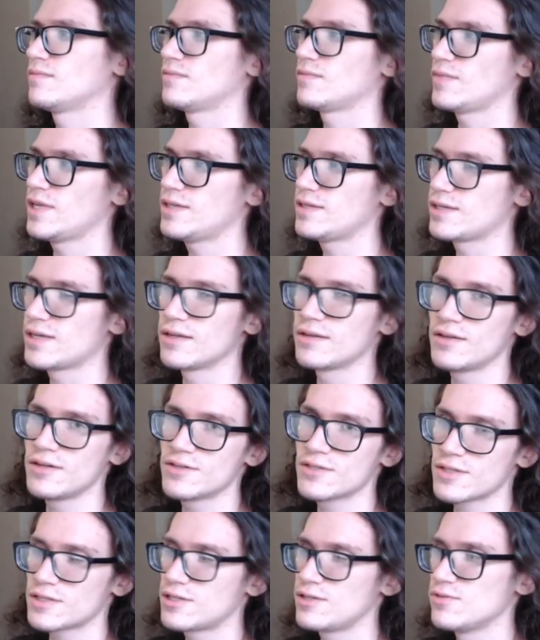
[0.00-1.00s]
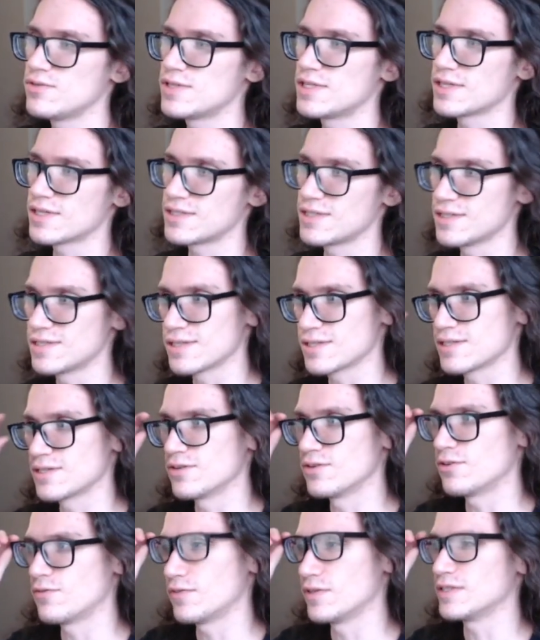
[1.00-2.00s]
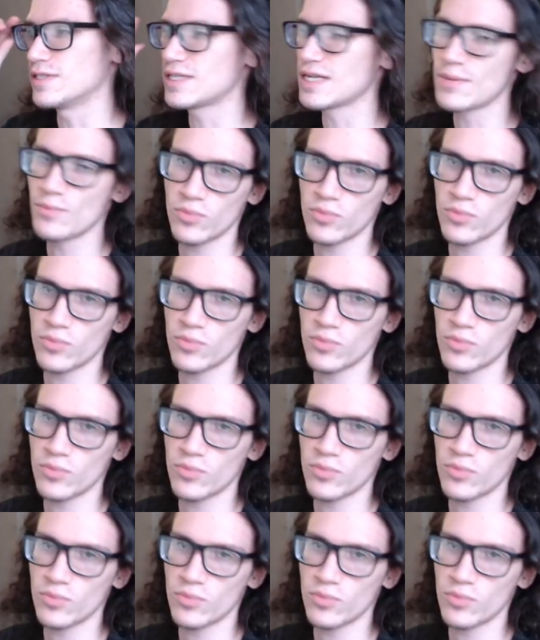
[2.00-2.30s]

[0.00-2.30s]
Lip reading: And again, here's a Q6600 for the same